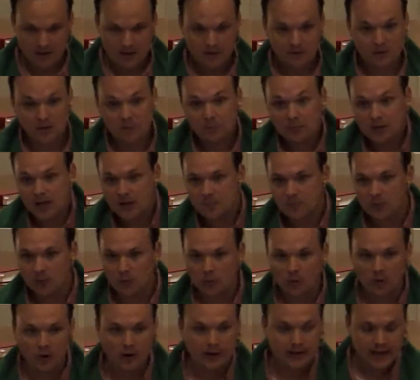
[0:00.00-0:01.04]
The people
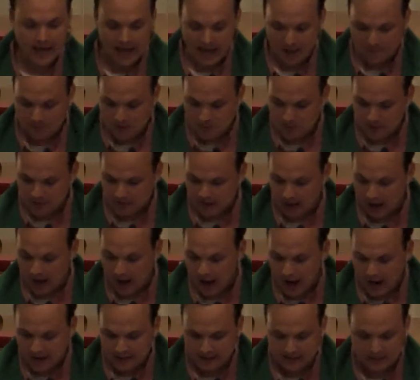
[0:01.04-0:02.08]
were unhappy with
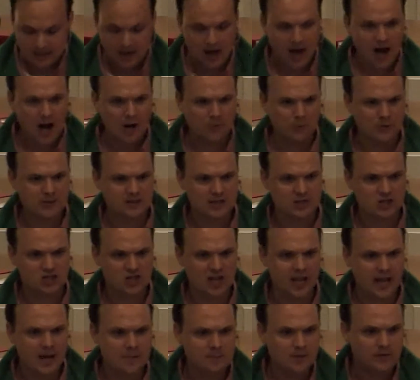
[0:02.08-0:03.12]
God, and God was
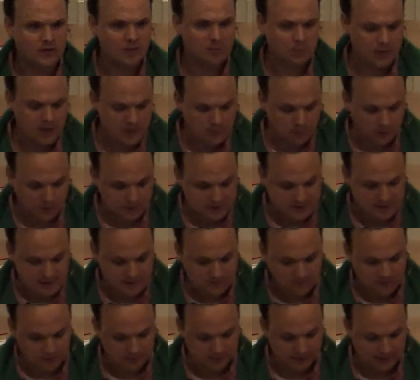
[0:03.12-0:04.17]
ashamed of the people's
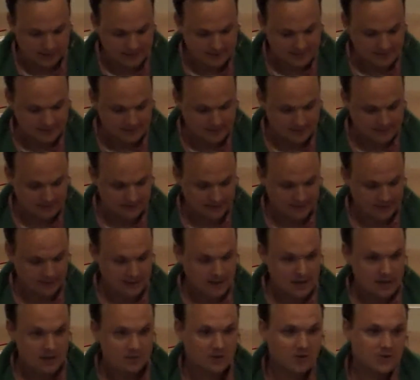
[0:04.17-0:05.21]
sinfulness.
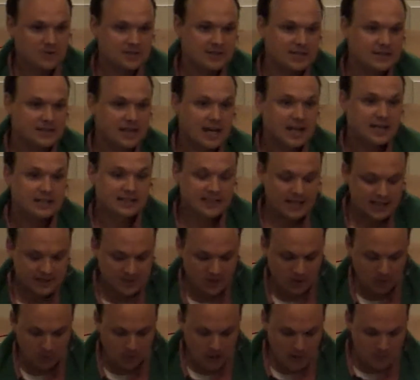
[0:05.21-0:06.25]
There's this
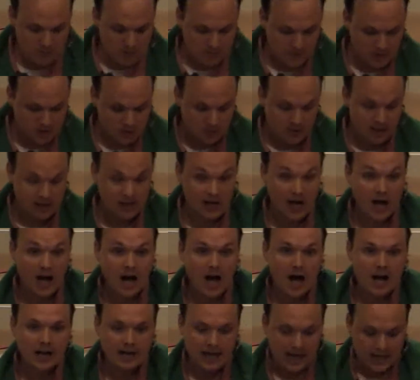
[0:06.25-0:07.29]
disagreement between
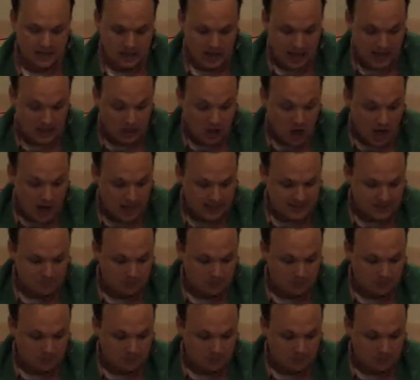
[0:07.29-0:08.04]
God and, and God's